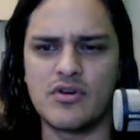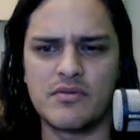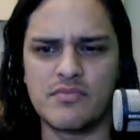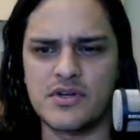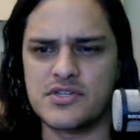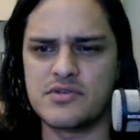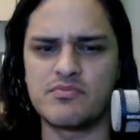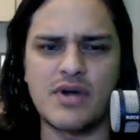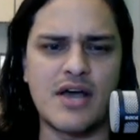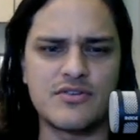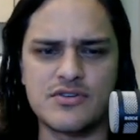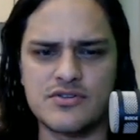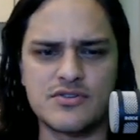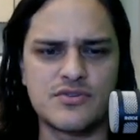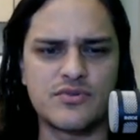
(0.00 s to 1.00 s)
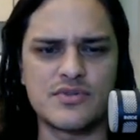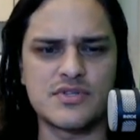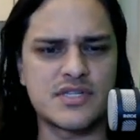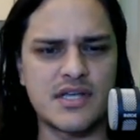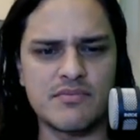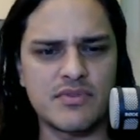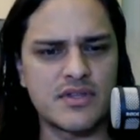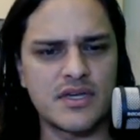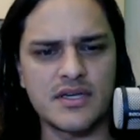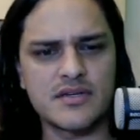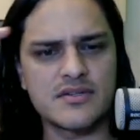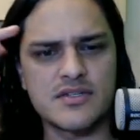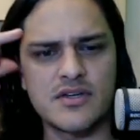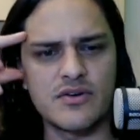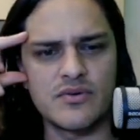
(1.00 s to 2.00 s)
and a bunch of browsers are doing the same thing,
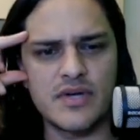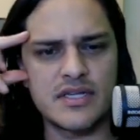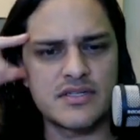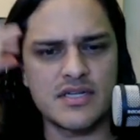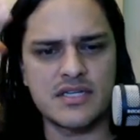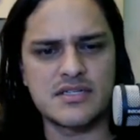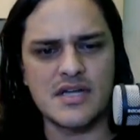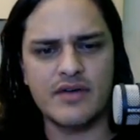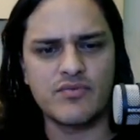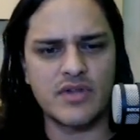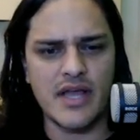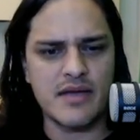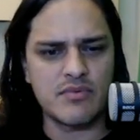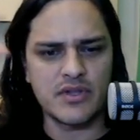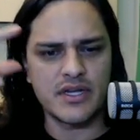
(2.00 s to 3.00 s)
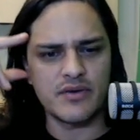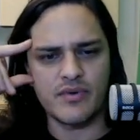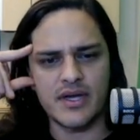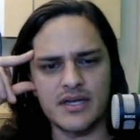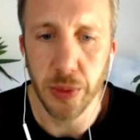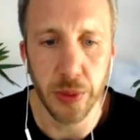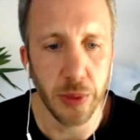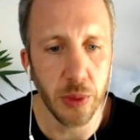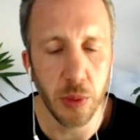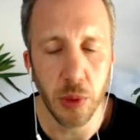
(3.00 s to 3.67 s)
so it's it's not reliable anyway, and it's going. To-